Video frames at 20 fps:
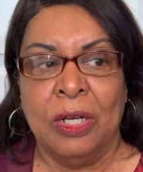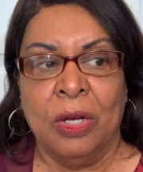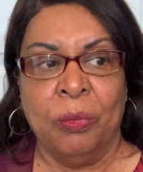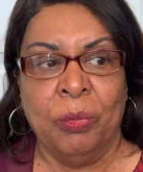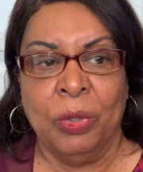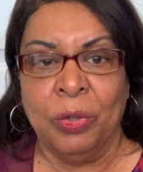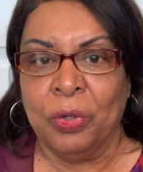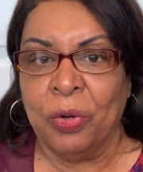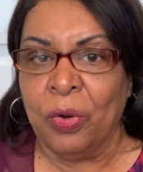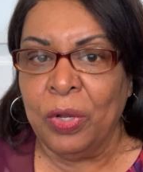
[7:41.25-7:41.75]

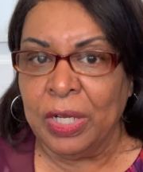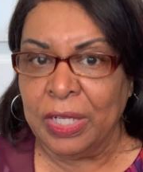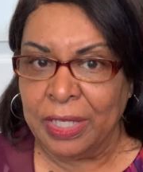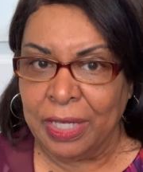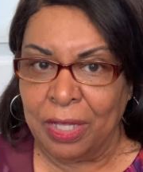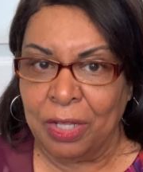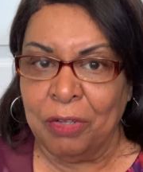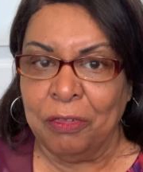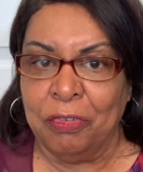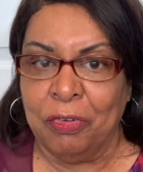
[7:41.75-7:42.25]
we're going to
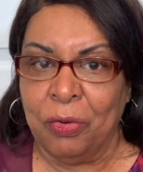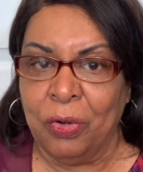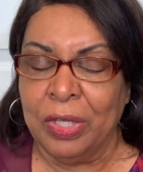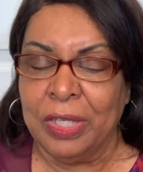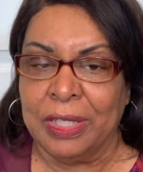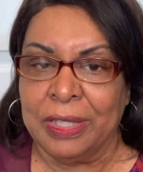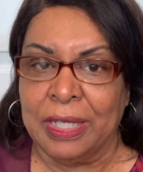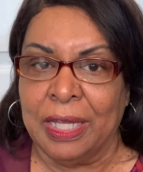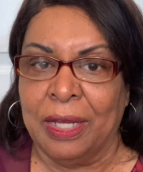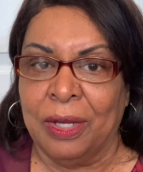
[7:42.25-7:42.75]

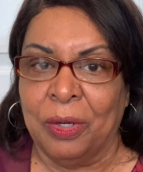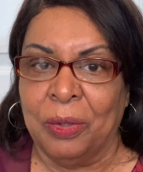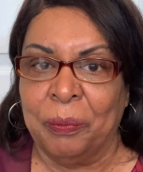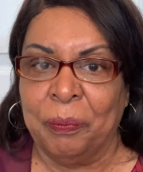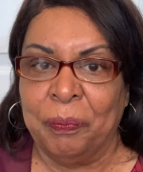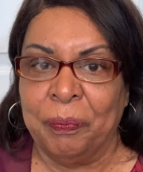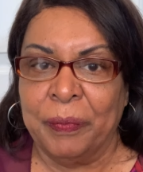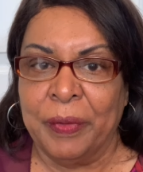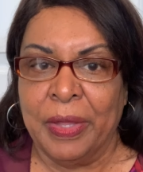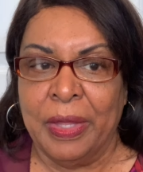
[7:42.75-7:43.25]
California now.
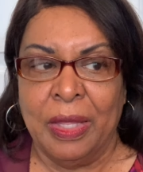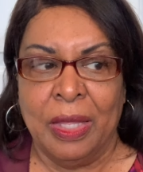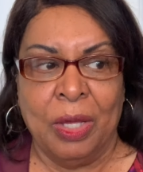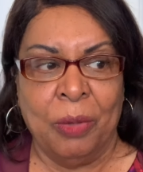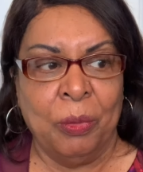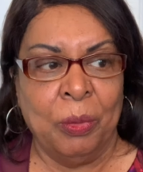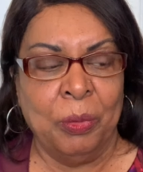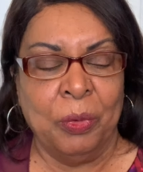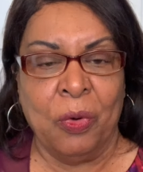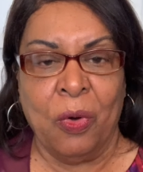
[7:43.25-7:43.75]

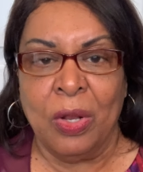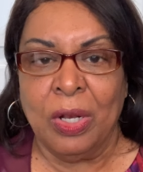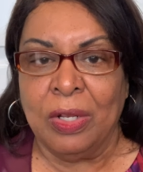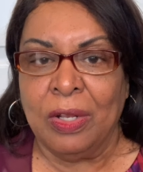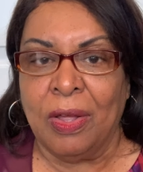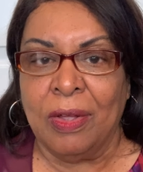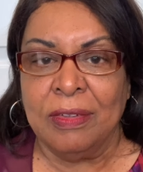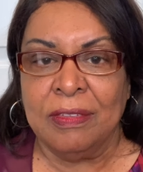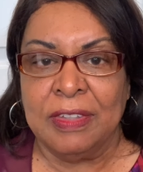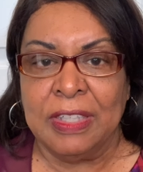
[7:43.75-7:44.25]
We are going to
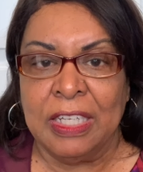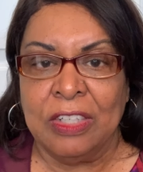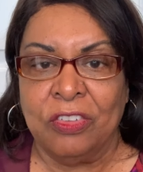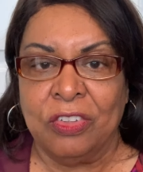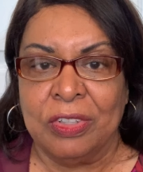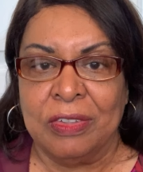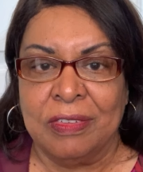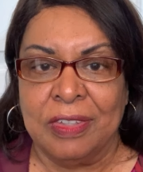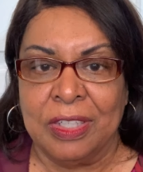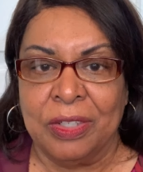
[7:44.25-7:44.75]
Los
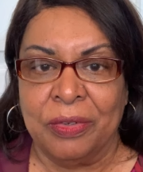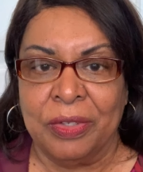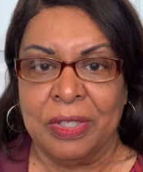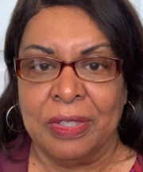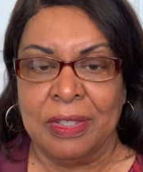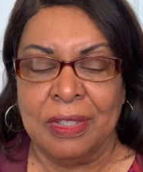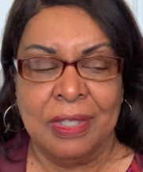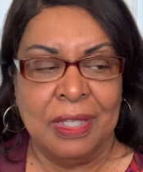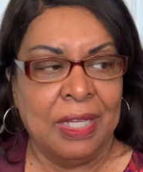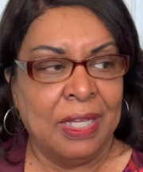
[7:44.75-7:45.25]
Angeles area.